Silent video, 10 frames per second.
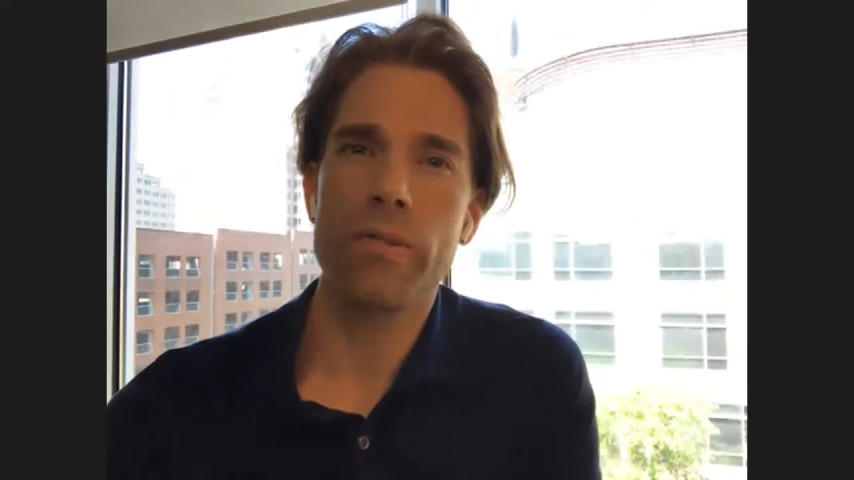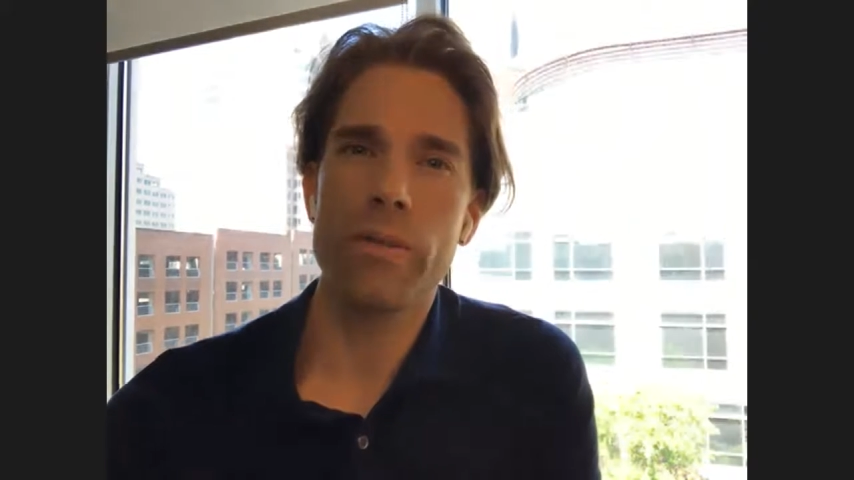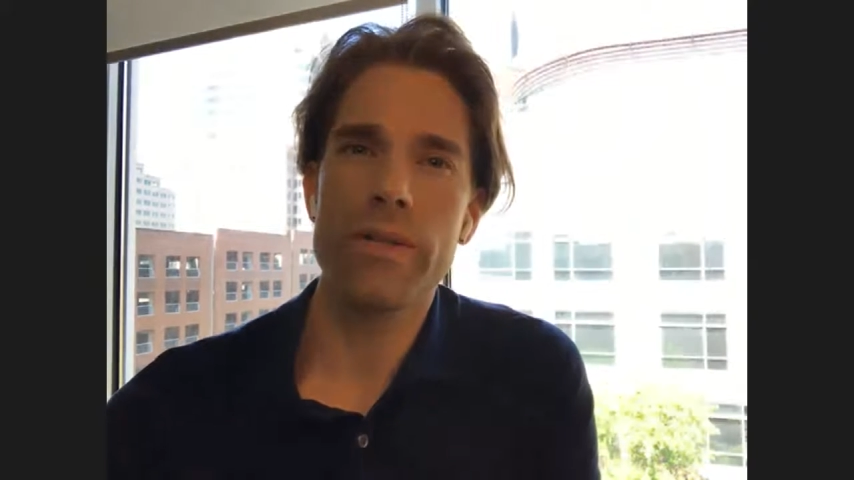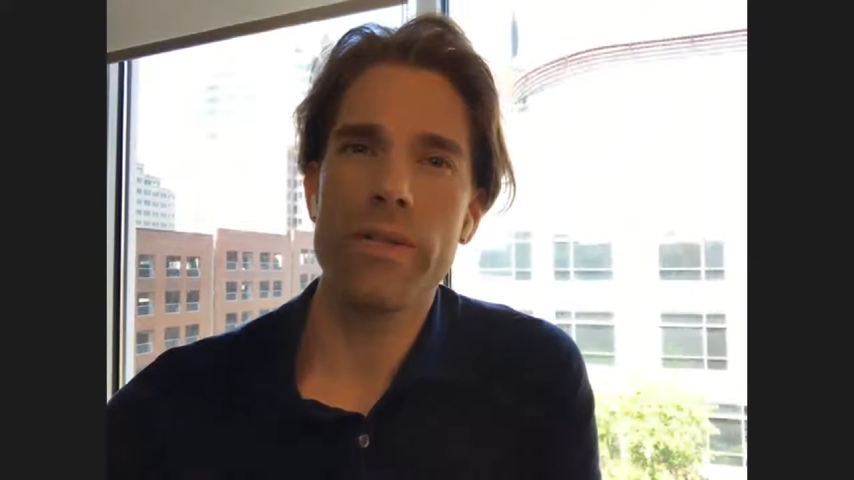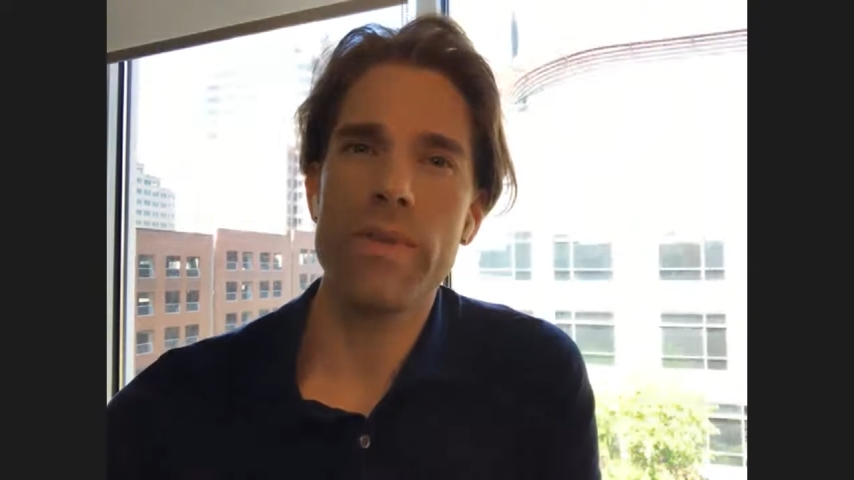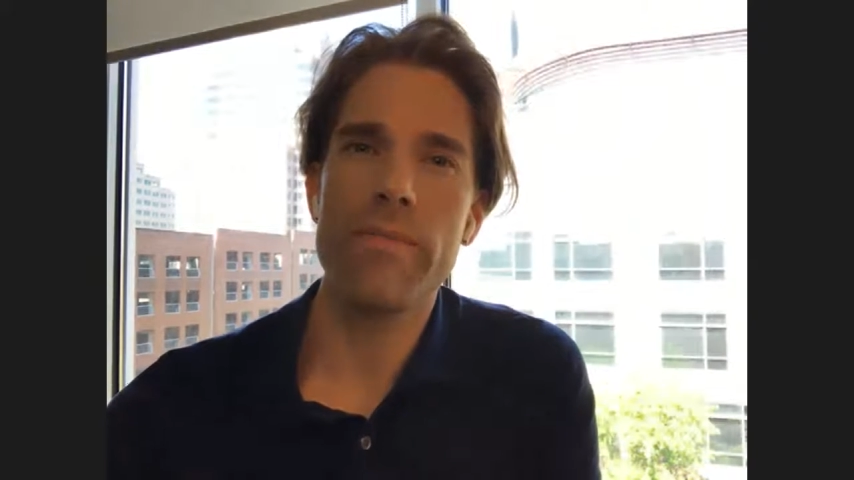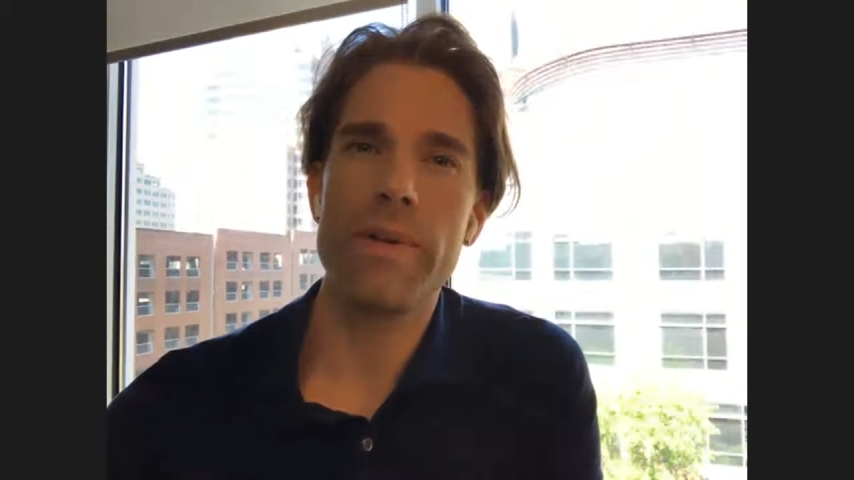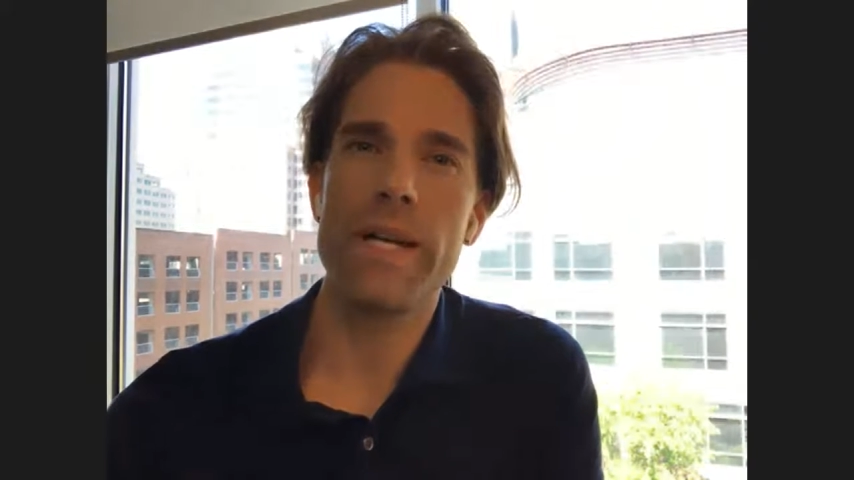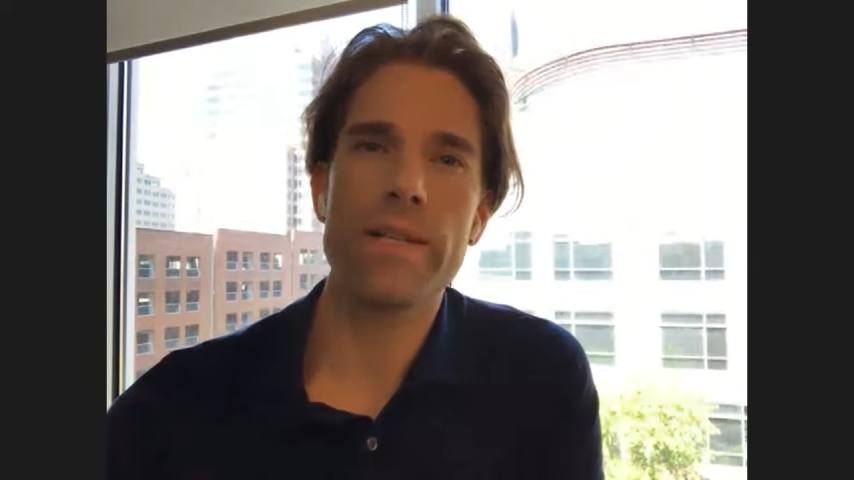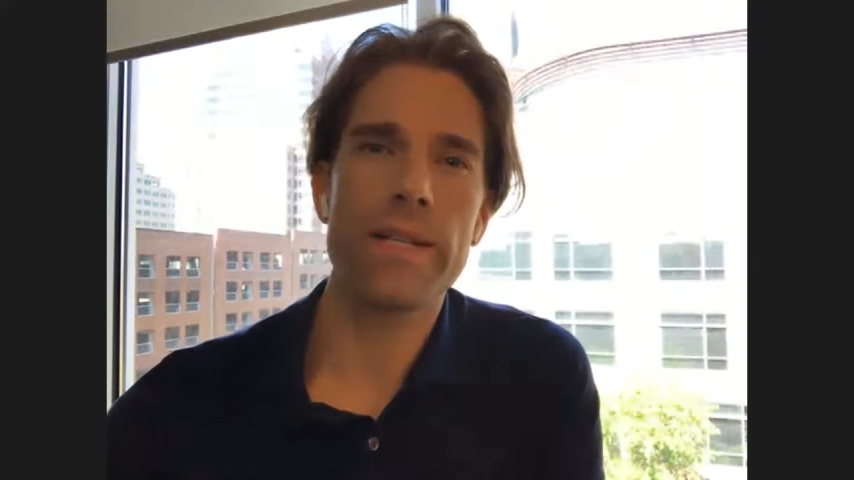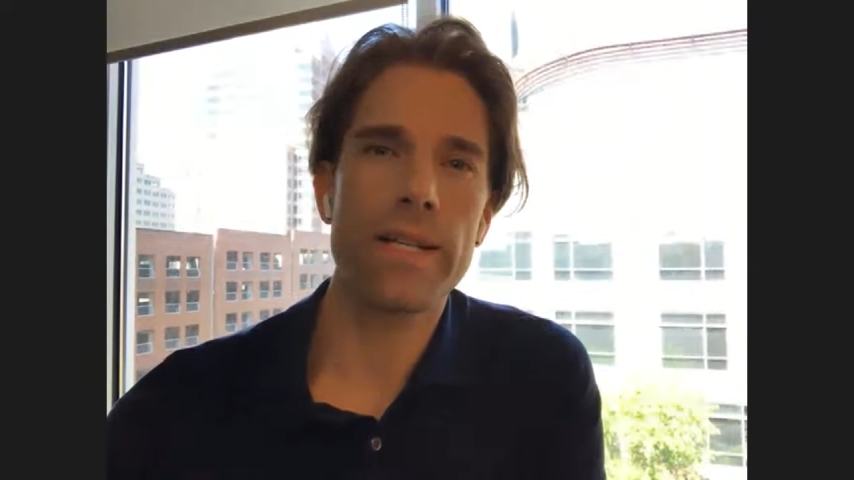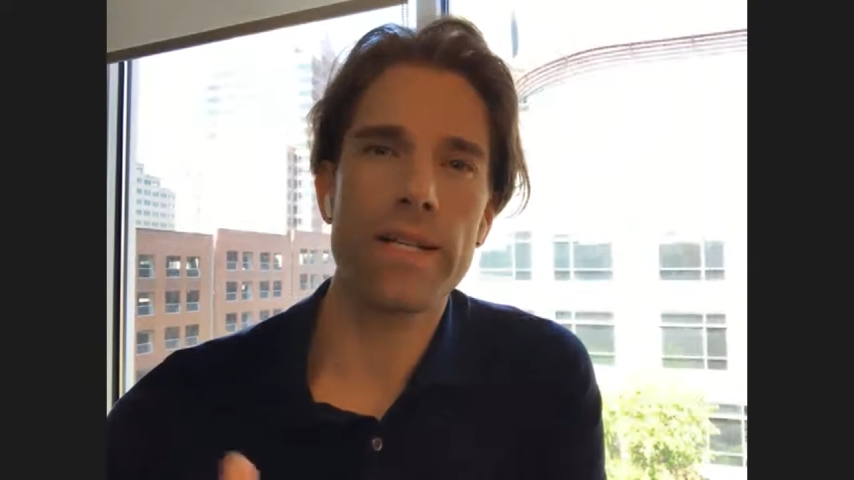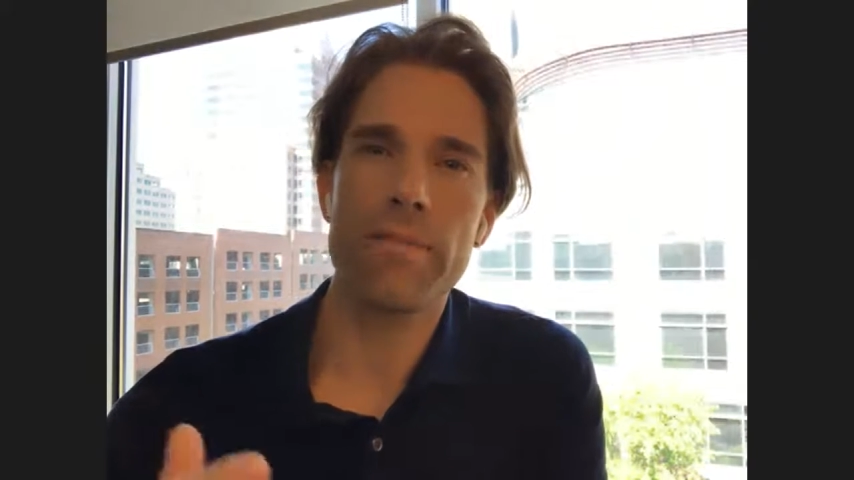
What are some of the best things,